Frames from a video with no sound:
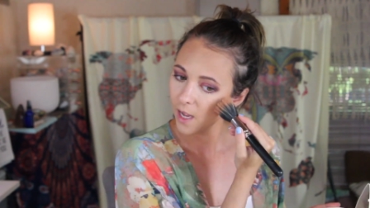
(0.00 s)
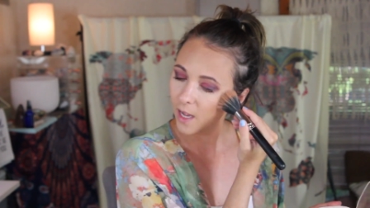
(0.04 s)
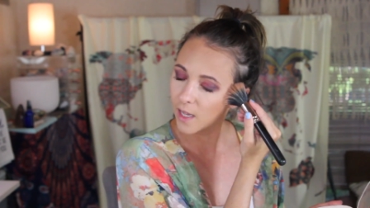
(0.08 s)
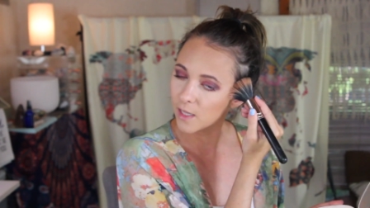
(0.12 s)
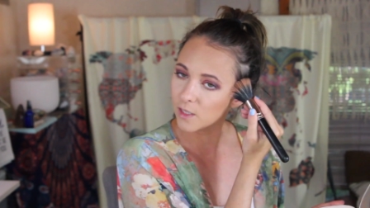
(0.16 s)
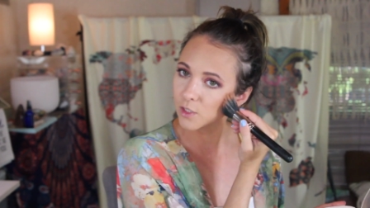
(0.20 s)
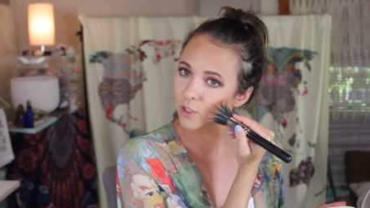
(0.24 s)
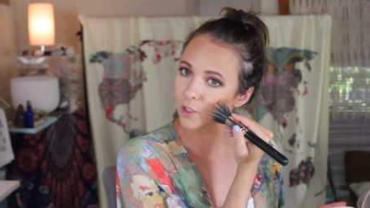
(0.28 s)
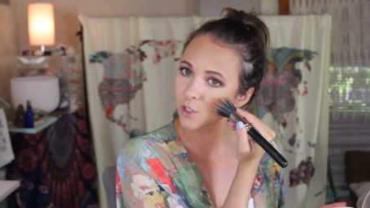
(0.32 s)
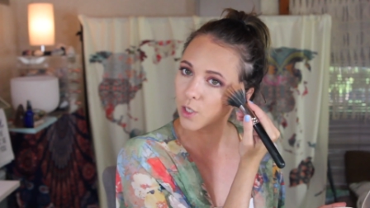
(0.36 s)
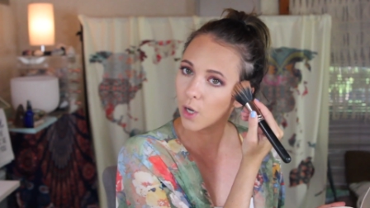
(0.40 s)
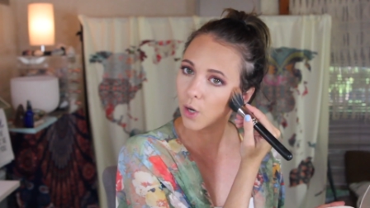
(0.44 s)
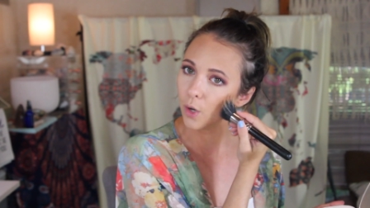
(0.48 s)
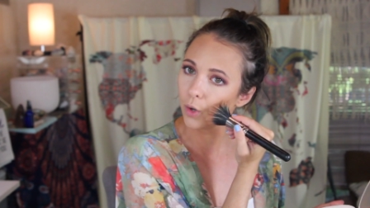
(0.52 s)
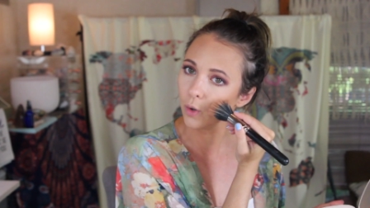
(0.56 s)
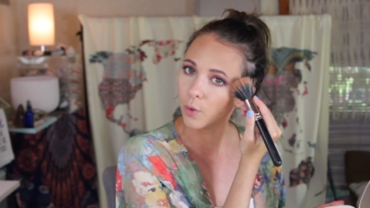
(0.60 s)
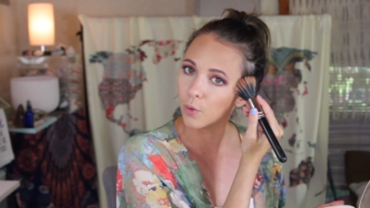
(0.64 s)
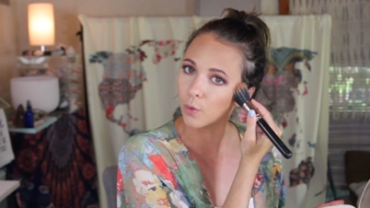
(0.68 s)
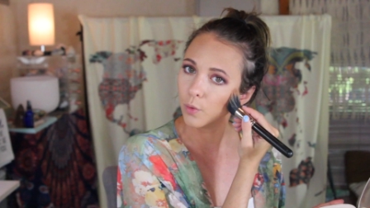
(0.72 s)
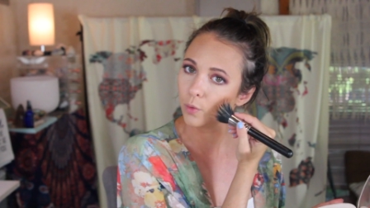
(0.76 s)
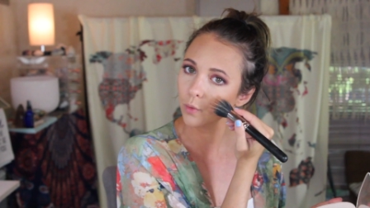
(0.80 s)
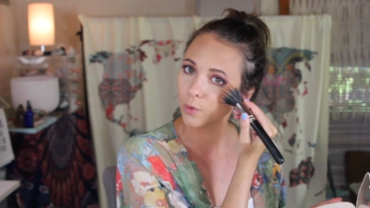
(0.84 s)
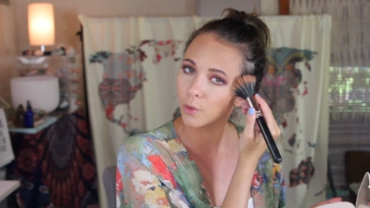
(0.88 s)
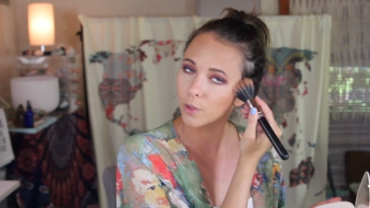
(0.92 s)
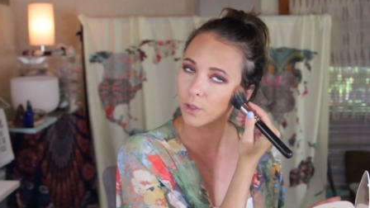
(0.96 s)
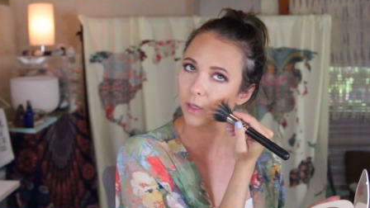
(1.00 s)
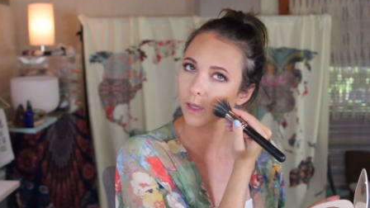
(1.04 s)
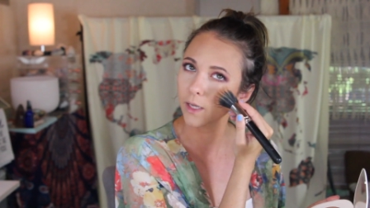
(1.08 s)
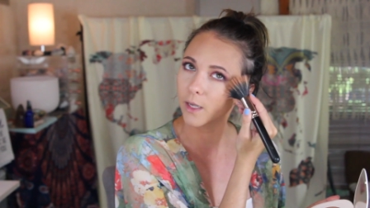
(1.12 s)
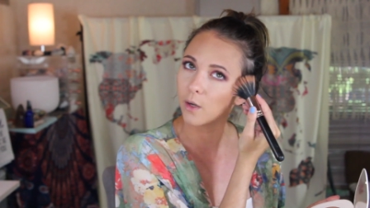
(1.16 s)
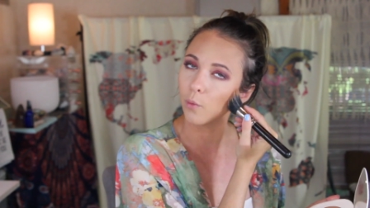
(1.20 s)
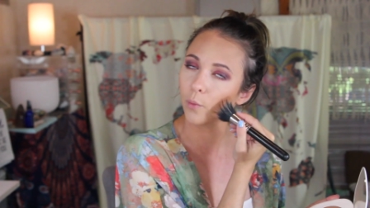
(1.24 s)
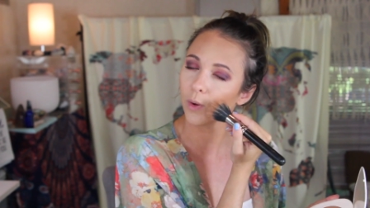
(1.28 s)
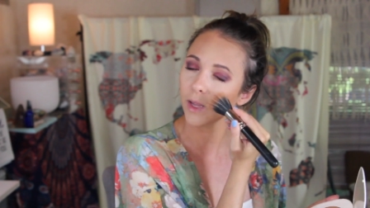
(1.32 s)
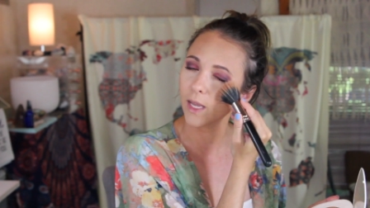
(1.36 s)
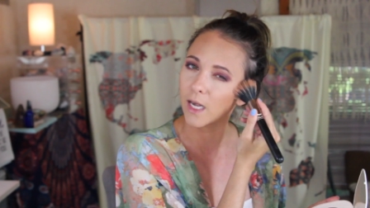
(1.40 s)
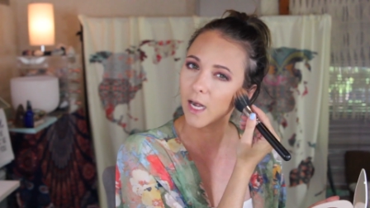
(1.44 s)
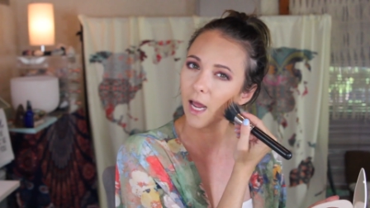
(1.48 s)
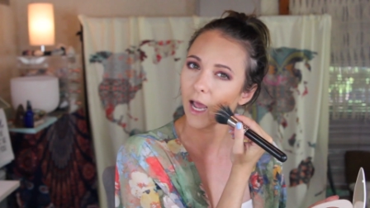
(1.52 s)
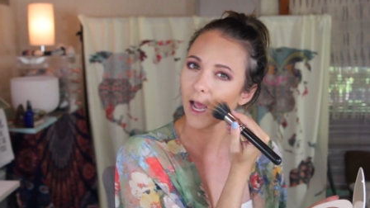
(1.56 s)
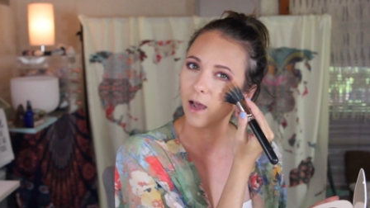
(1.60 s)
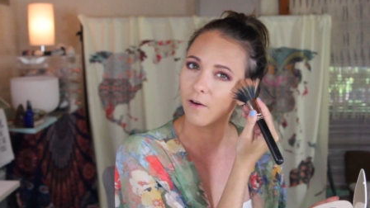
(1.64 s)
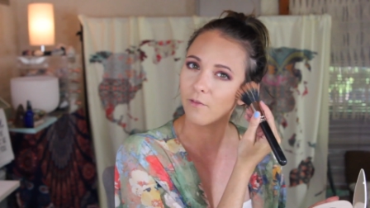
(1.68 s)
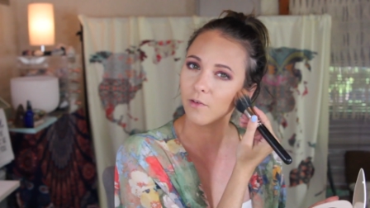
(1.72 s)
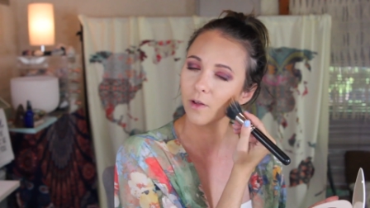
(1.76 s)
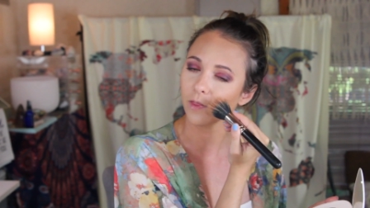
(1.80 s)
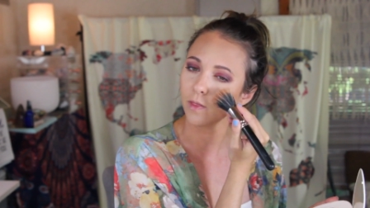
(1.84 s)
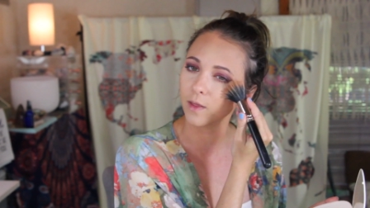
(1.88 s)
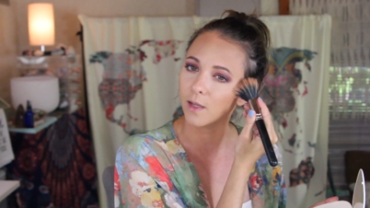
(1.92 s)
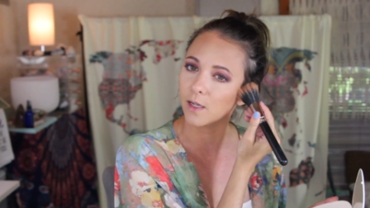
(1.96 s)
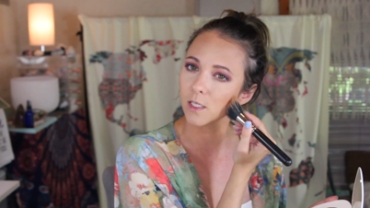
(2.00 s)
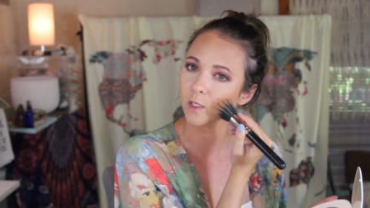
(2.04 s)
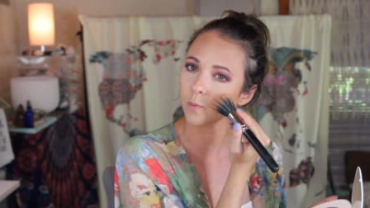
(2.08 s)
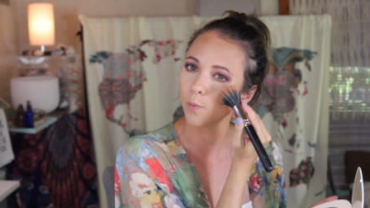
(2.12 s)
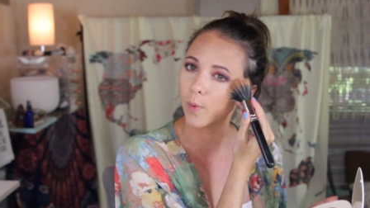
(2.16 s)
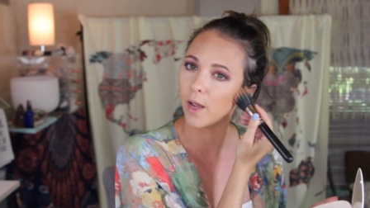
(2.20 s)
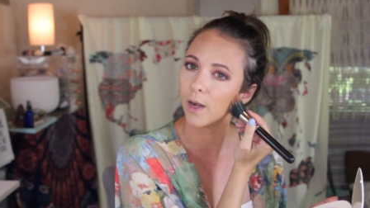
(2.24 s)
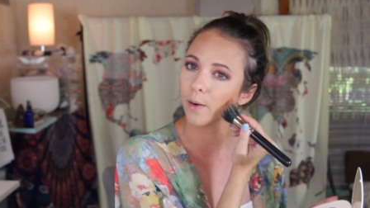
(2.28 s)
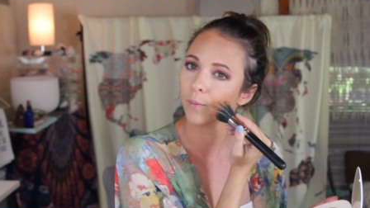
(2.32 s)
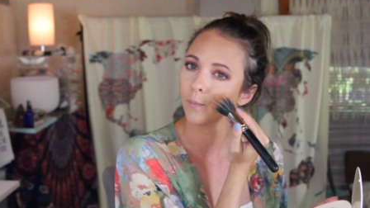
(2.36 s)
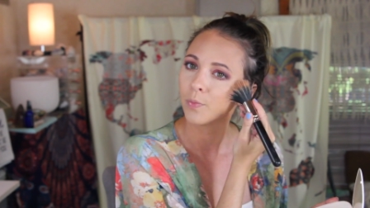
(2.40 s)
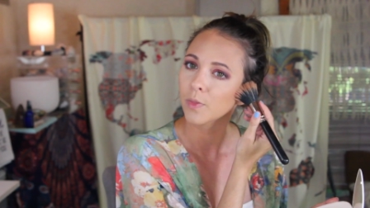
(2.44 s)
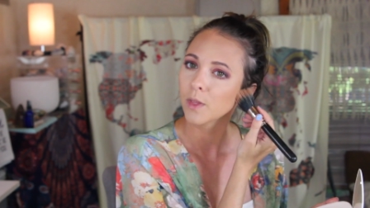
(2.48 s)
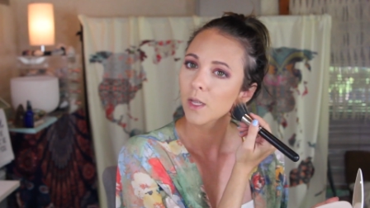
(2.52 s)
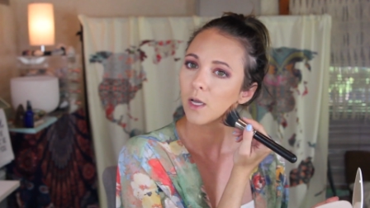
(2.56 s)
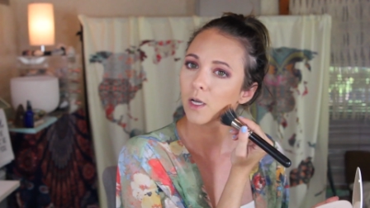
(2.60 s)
and so, or like a week and a half I think it's been.